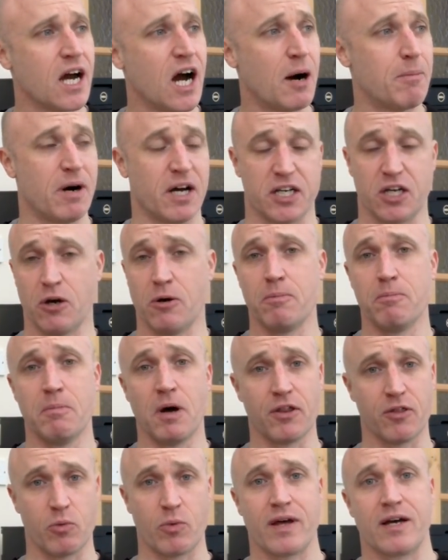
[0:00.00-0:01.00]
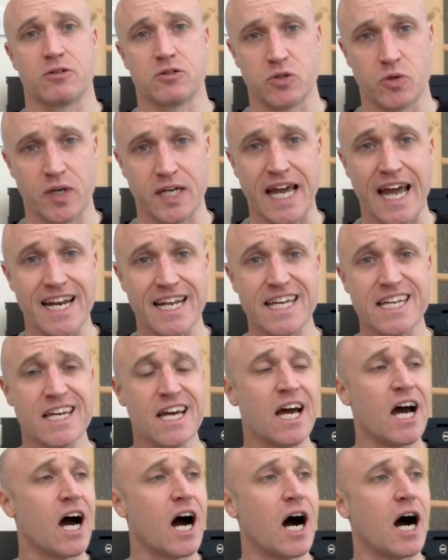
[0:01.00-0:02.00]
I might go a month without doing any.
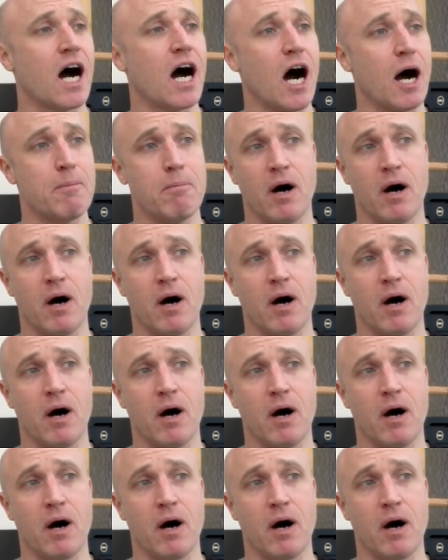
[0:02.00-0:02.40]
I